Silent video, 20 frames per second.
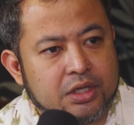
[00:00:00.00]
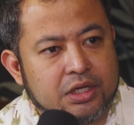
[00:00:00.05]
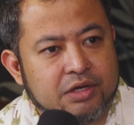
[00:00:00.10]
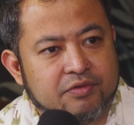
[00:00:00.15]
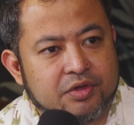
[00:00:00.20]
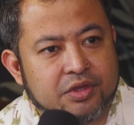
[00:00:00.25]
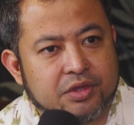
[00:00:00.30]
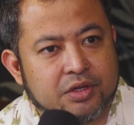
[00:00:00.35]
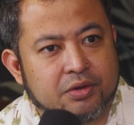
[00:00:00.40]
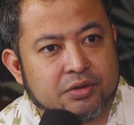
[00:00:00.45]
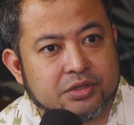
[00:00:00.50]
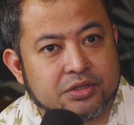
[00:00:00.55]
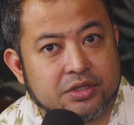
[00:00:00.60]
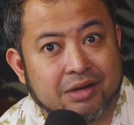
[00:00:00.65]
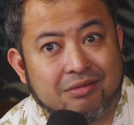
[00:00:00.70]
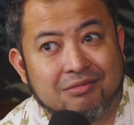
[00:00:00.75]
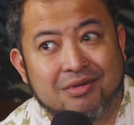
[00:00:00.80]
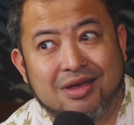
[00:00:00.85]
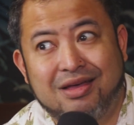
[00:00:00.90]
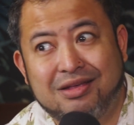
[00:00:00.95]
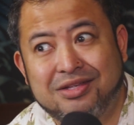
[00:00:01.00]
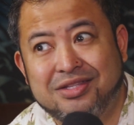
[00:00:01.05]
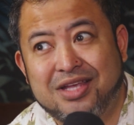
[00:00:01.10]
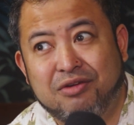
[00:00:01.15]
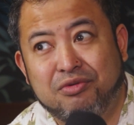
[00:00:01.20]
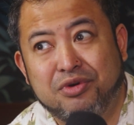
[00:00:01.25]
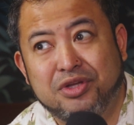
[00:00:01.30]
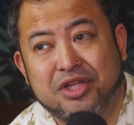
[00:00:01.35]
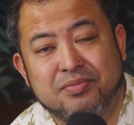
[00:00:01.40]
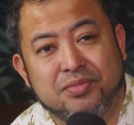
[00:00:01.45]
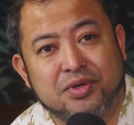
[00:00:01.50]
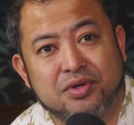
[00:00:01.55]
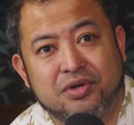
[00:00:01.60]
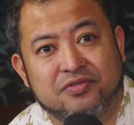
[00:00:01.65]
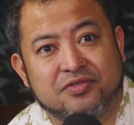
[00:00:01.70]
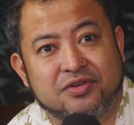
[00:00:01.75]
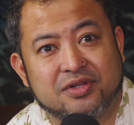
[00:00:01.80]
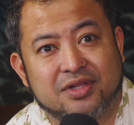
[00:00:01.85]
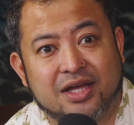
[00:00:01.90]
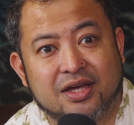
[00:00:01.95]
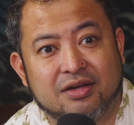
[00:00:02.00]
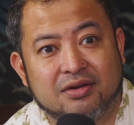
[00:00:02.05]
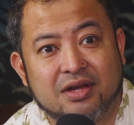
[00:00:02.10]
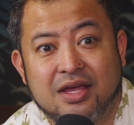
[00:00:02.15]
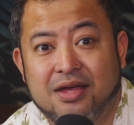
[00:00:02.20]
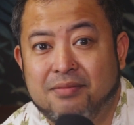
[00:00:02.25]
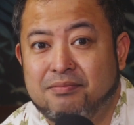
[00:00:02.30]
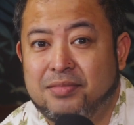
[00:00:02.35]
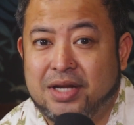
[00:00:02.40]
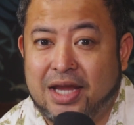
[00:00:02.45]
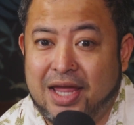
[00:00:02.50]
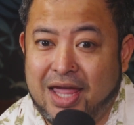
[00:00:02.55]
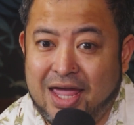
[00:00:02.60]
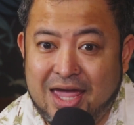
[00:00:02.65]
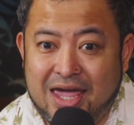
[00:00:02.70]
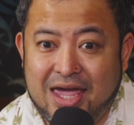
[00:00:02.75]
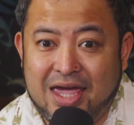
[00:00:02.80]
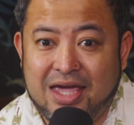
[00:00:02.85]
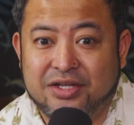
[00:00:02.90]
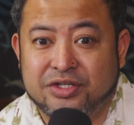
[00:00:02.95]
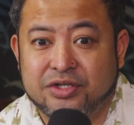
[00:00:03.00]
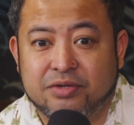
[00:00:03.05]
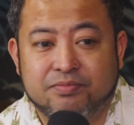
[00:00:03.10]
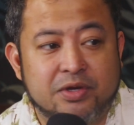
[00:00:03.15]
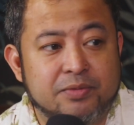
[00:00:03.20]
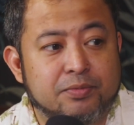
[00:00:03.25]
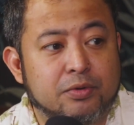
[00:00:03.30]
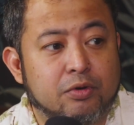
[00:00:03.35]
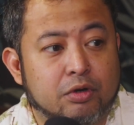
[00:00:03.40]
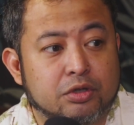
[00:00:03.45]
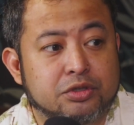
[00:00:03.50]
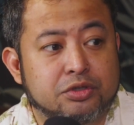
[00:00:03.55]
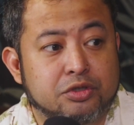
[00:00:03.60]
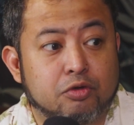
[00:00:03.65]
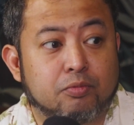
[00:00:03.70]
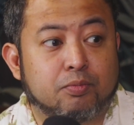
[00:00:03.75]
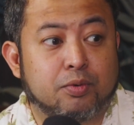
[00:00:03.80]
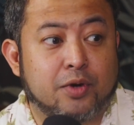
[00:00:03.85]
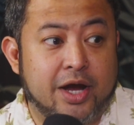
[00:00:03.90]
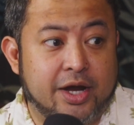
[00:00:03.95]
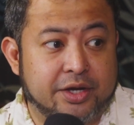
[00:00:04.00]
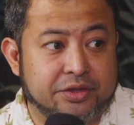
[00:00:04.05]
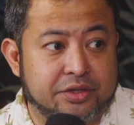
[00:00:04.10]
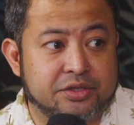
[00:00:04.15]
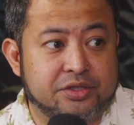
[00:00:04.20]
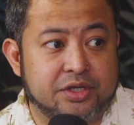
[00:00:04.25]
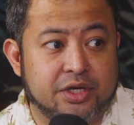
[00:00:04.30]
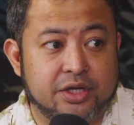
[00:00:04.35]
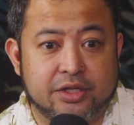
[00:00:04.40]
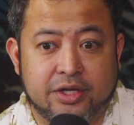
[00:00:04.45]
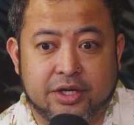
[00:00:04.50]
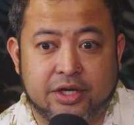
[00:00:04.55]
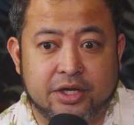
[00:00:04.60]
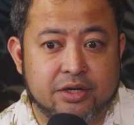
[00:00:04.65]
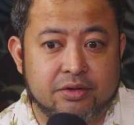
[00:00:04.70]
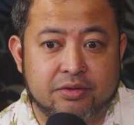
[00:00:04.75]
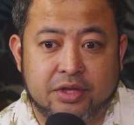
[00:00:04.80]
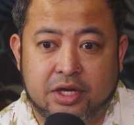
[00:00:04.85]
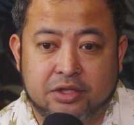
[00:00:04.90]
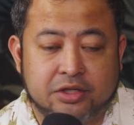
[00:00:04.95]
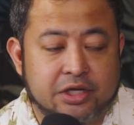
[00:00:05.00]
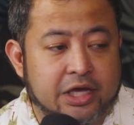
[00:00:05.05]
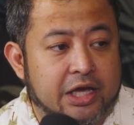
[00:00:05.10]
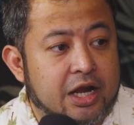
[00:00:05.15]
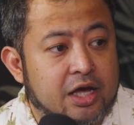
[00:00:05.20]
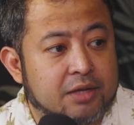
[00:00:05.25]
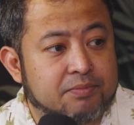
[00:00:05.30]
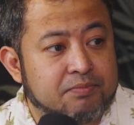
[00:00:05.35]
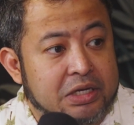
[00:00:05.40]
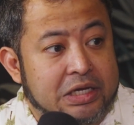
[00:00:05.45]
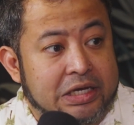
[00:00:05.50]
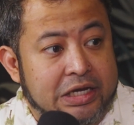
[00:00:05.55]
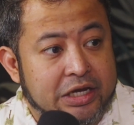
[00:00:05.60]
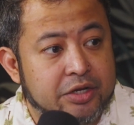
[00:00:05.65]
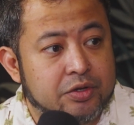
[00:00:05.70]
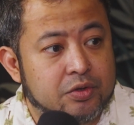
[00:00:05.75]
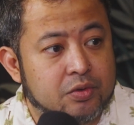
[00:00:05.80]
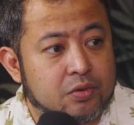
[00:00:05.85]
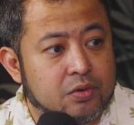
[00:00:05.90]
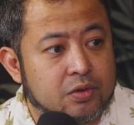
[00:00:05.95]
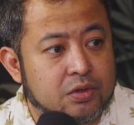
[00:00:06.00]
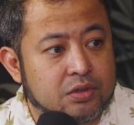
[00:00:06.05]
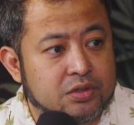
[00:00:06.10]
Even though it's like, well, it's not really beautiful out, but hey, some people are still practicing. Like, they cannot be indoors.